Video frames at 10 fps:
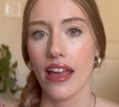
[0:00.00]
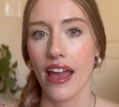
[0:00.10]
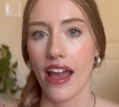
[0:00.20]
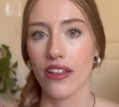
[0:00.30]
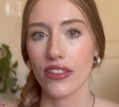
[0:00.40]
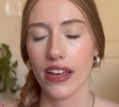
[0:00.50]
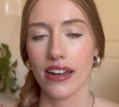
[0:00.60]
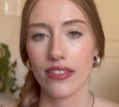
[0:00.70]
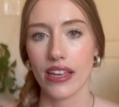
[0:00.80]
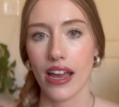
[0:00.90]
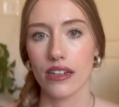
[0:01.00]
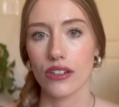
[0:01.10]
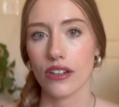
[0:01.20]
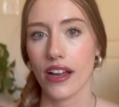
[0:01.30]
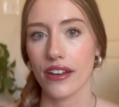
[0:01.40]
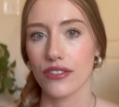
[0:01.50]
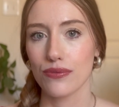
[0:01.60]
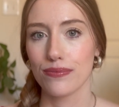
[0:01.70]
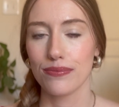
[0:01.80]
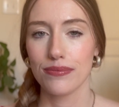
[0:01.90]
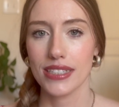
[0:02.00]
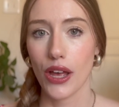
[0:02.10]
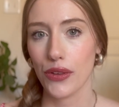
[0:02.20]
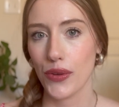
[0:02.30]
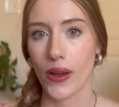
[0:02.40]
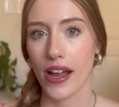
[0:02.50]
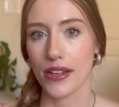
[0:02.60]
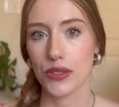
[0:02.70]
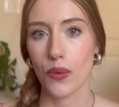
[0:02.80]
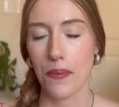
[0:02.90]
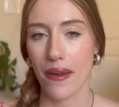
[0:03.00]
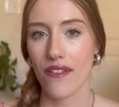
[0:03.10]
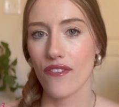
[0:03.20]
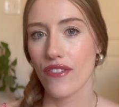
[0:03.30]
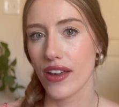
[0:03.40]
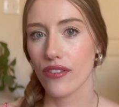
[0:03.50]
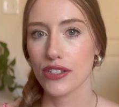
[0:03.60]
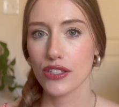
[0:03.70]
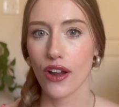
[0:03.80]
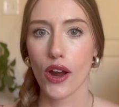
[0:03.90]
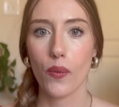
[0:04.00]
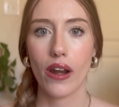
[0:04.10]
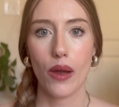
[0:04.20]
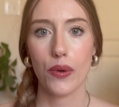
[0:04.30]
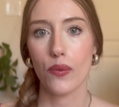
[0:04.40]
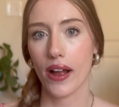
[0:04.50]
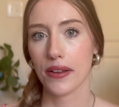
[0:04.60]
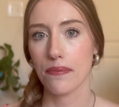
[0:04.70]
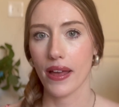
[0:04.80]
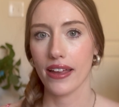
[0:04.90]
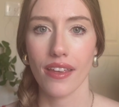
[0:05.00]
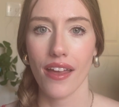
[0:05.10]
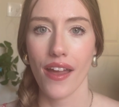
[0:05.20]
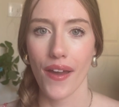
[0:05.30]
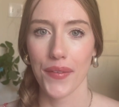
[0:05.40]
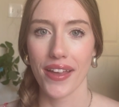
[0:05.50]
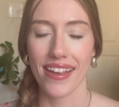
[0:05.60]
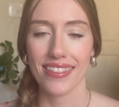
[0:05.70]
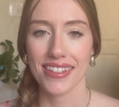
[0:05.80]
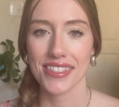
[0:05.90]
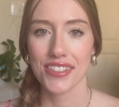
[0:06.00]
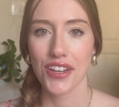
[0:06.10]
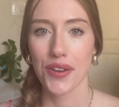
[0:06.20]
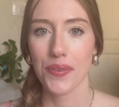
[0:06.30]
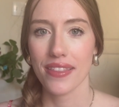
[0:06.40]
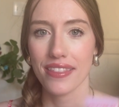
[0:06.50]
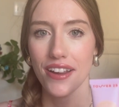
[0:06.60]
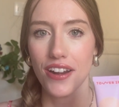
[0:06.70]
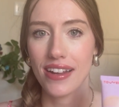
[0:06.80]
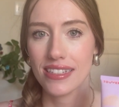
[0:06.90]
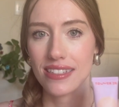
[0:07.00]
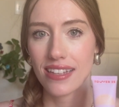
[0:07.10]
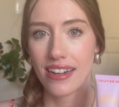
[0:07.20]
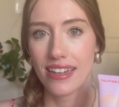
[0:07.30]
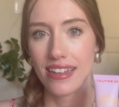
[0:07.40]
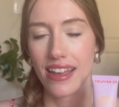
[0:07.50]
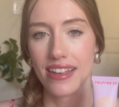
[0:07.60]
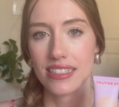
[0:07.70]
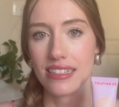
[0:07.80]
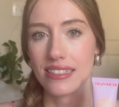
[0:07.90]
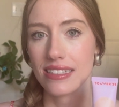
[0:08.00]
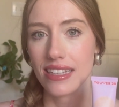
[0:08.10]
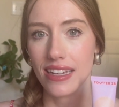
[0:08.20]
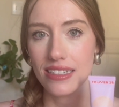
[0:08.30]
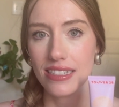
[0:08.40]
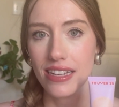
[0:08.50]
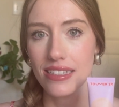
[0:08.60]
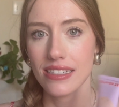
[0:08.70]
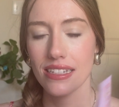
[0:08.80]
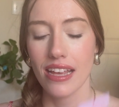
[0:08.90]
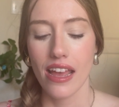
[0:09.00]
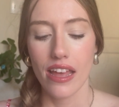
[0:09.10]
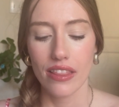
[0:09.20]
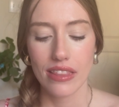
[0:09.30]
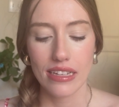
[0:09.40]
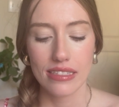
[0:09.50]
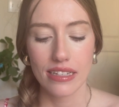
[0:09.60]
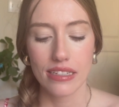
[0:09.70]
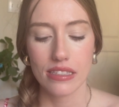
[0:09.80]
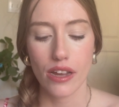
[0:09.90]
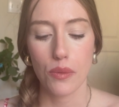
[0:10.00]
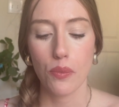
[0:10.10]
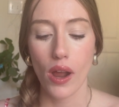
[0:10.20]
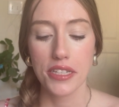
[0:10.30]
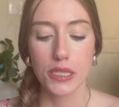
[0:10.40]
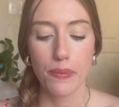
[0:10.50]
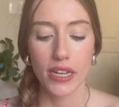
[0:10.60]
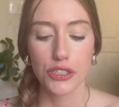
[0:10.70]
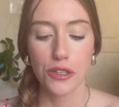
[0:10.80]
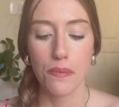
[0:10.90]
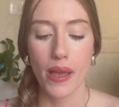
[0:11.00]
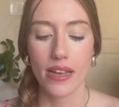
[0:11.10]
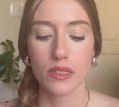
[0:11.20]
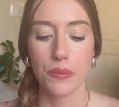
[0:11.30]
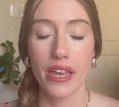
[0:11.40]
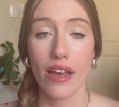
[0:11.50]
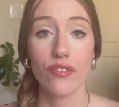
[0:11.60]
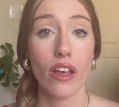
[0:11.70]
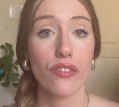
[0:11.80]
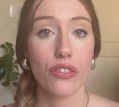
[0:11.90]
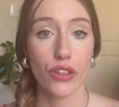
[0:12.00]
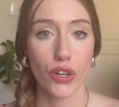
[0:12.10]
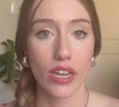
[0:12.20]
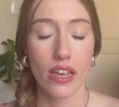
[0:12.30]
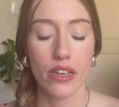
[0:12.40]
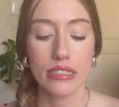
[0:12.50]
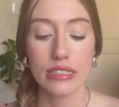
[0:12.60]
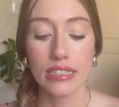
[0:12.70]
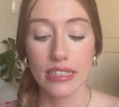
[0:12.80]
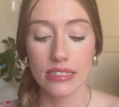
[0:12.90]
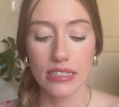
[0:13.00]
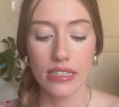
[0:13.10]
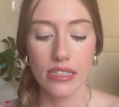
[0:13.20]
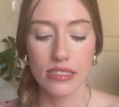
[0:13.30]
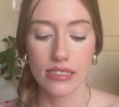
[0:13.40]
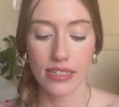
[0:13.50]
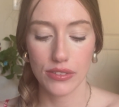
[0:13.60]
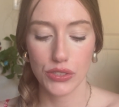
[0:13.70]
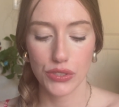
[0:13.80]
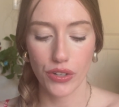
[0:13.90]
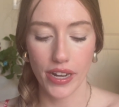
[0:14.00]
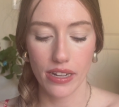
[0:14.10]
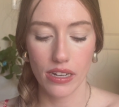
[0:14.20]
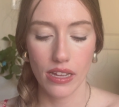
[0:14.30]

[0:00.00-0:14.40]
And then at the end, I'll kind of tell you guys what my favorites are, what I would recommend. Okay, let's start with their Sunny Days Skin Tint. This is their broad spectrum SPF of 30 tinted sunscreen.